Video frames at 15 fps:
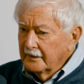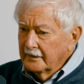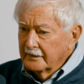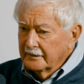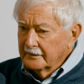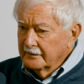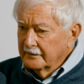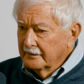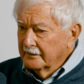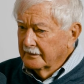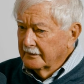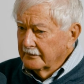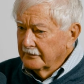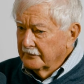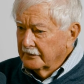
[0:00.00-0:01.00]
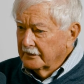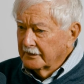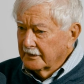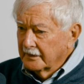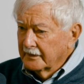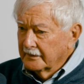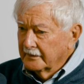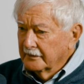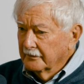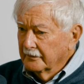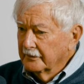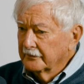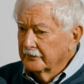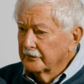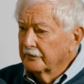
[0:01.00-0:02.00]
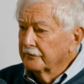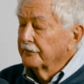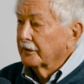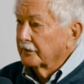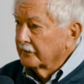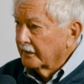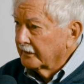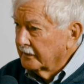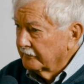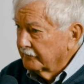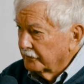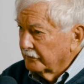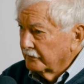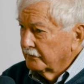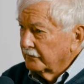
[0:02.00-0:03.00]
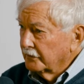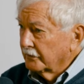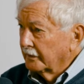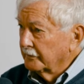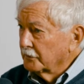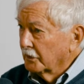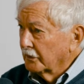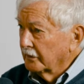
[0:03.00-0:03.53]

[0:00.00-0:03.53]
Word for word: and uh, the inland areas and the effect they have on grape mm.